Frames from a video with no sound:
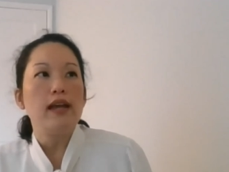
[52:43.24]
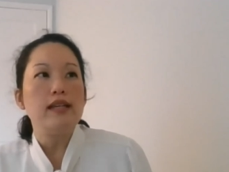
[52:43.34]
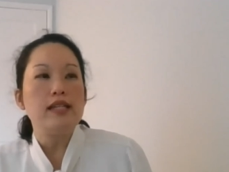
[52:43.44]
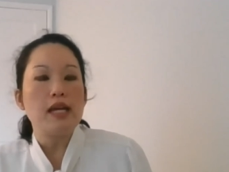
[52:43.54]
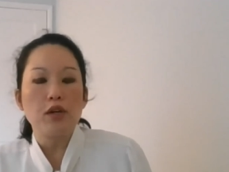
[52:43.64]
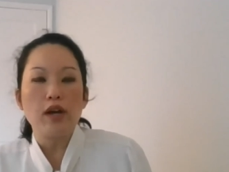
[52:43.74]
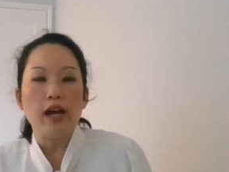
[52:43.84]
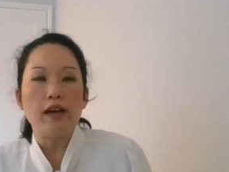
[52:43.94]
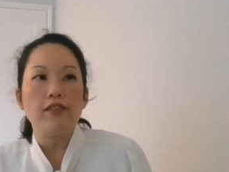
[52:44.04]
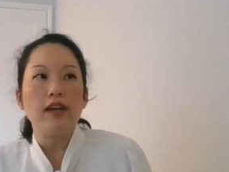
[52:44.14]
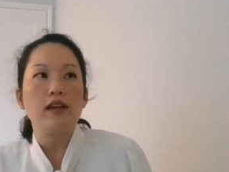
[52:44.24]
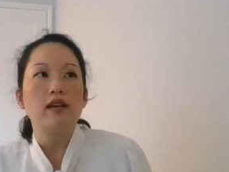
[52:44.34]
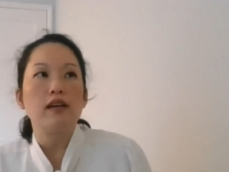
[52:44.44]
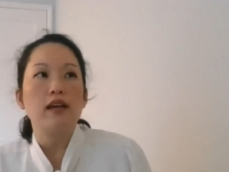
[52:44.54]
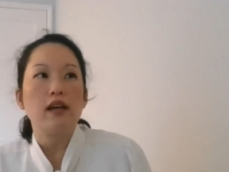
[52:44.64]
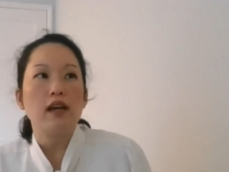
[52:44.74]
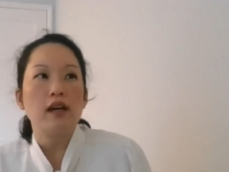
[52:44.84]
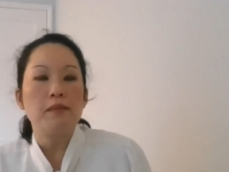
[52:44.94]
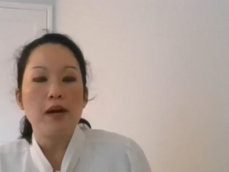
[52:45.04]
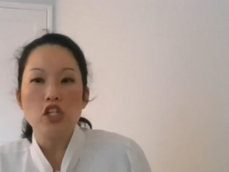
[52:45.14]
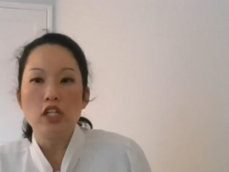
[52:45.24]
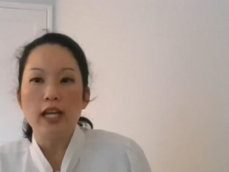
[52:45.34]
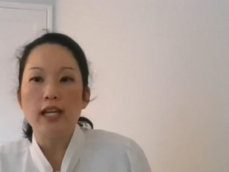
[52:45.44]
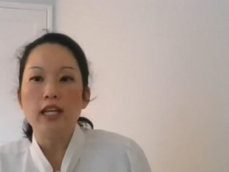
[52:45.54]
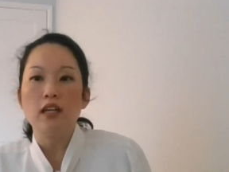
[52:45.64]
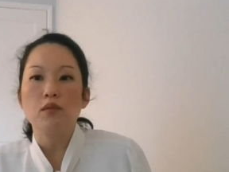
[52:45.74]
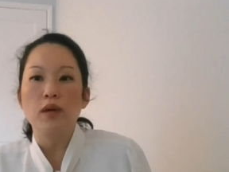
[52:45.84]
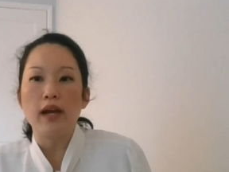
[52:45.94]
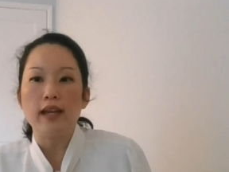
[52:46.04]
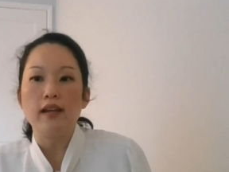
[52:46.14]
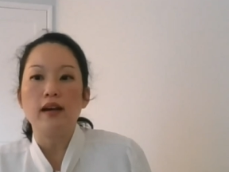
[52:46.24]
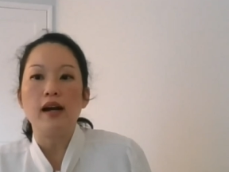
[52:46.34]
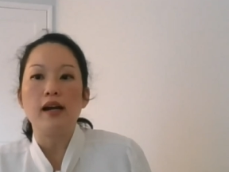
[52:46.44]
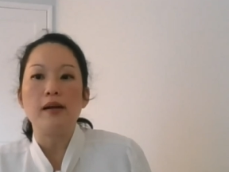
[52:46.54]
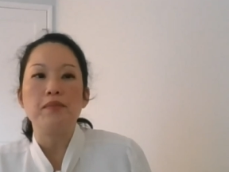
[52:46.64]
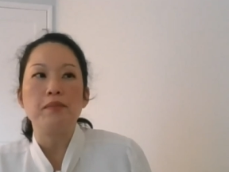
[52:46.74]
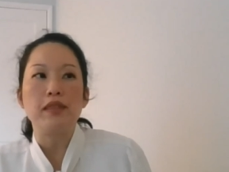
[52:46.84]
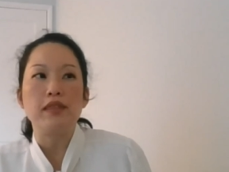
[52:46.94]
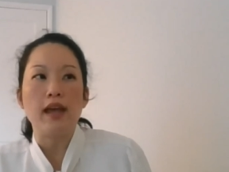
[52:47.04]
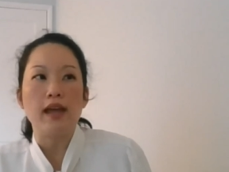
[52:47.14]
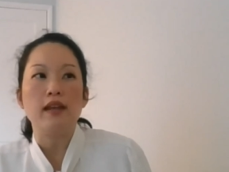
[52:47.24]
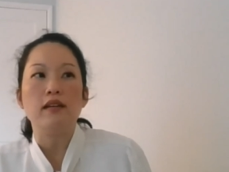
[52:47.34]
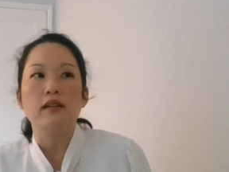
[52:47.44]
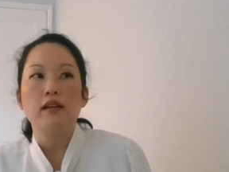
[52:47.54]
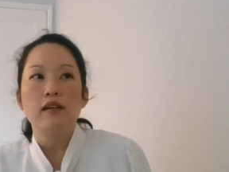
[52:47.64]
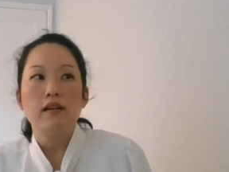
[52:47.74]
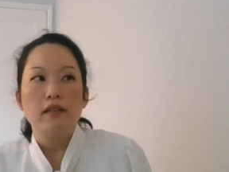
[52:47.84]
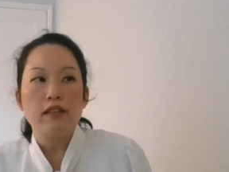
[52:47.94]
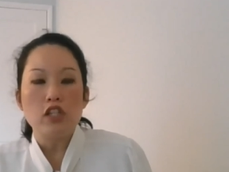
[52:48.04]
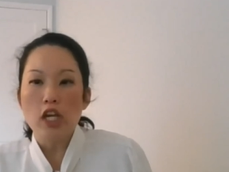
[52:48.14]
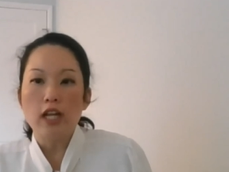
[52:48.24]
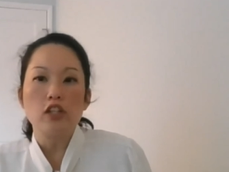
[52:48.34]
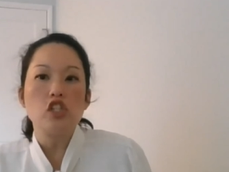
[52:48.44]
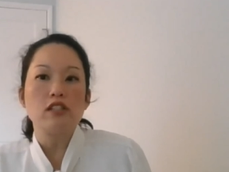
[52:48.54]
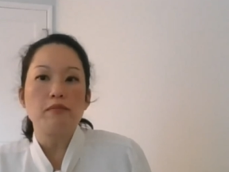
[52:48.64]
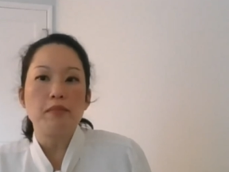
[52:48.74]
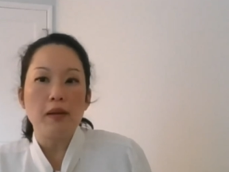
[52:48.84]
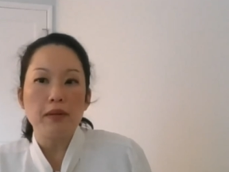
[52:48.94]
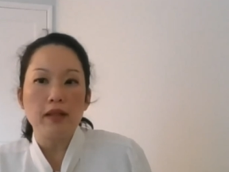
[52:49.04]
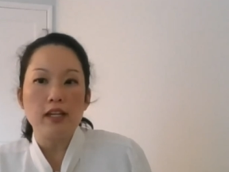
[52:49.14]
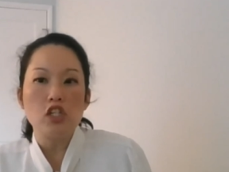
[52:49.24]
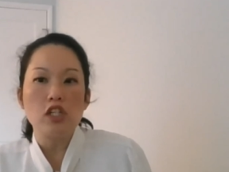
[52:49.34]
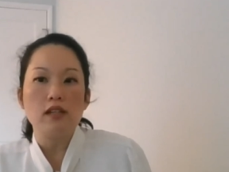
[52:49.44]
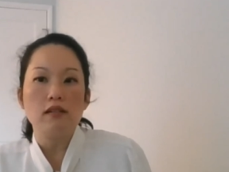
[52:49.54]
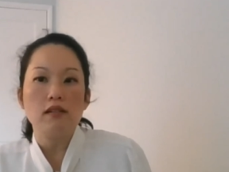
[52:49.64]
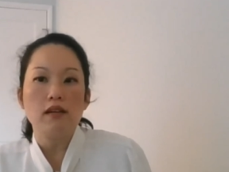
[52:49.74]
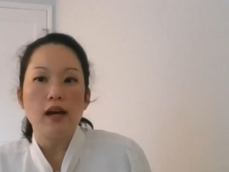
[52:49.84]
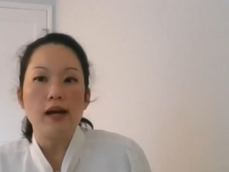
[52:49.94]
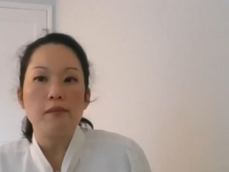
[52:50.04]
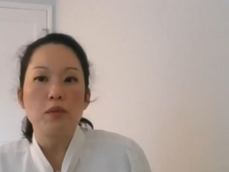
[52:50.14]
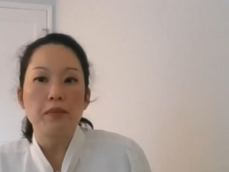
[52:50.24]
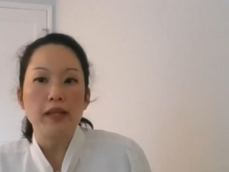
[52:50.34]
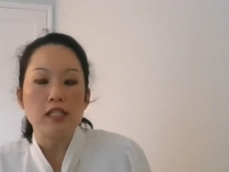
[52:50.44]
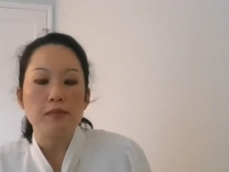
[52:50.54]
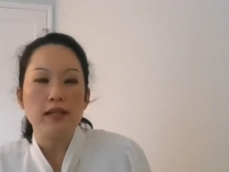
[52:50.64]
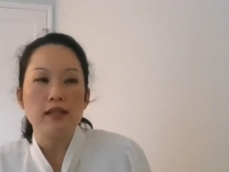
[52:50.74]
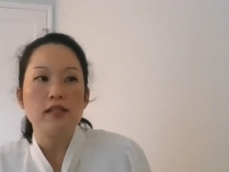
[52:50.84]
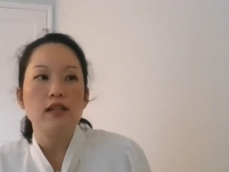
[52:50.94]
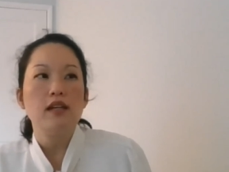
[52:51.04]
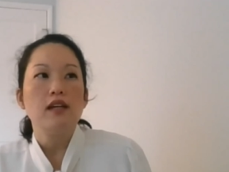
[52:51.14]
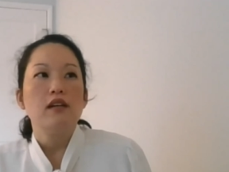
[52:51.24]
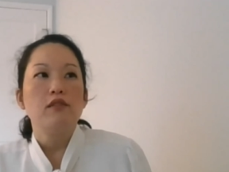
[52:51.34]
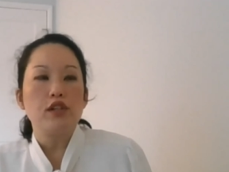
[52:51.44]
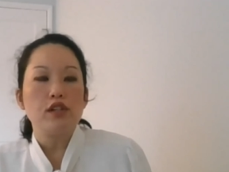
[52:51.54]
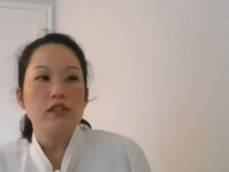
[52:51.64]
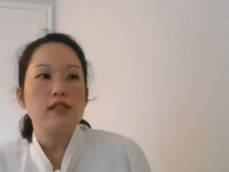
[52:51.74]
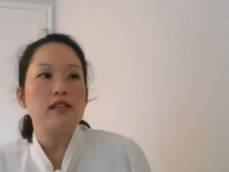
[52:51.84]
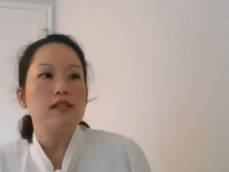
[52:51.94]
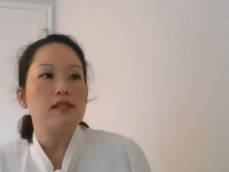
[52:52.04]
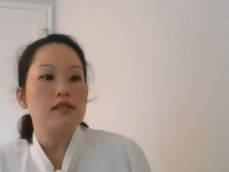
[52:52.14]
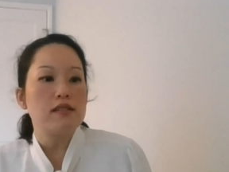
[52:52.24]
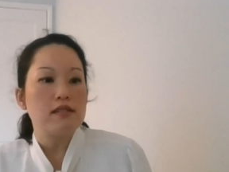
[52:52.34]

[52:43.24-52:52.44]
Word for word: and demographic homogeneity, right? Um, but then the challenges of population um, replacement versus